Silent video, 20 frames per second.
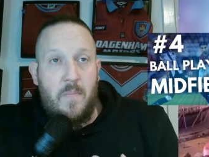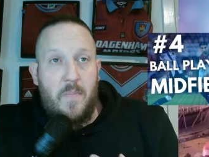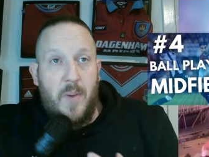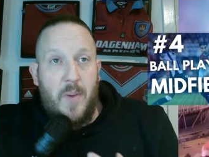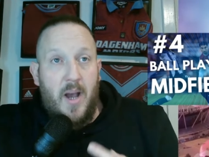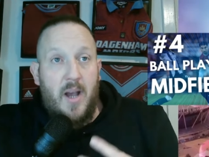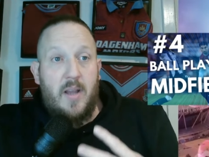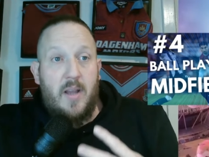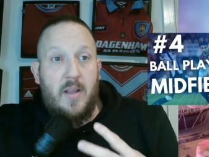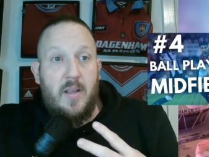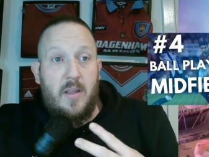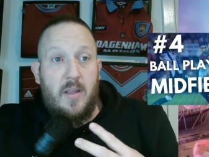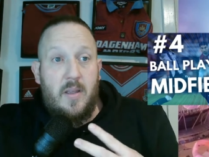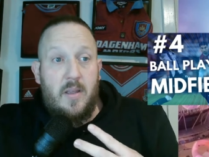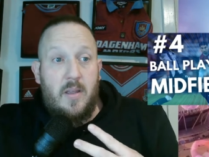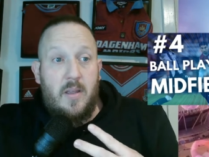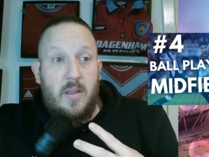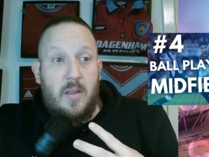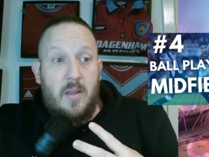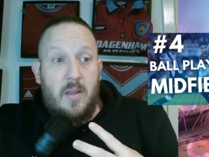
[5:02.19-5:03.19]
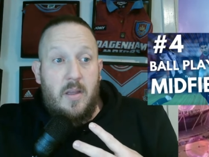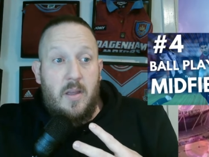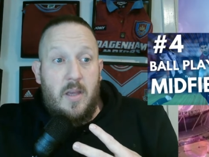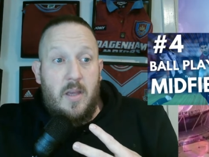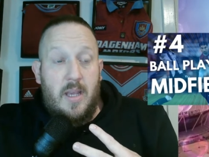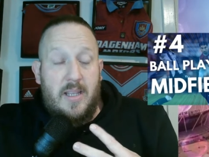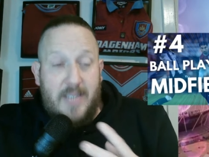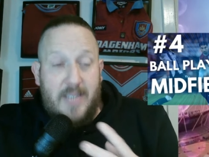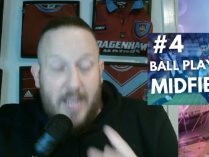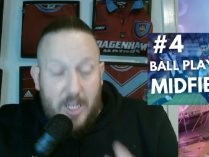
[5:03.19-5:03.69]
but
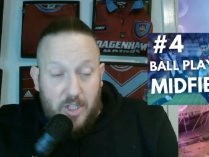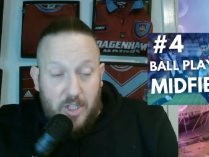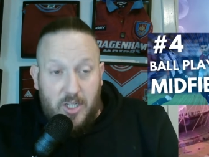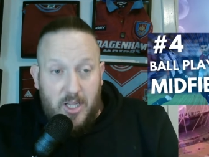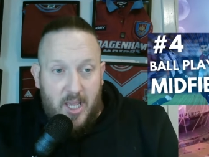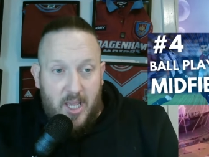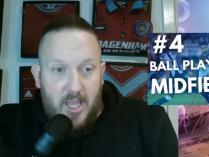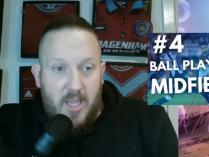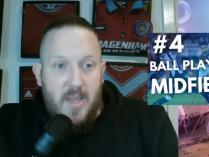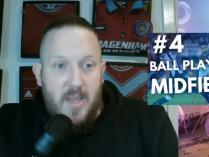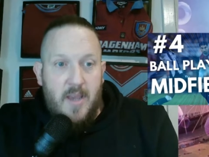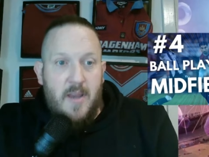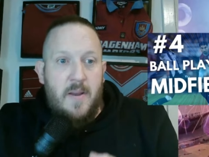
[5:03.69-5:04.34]
essentially,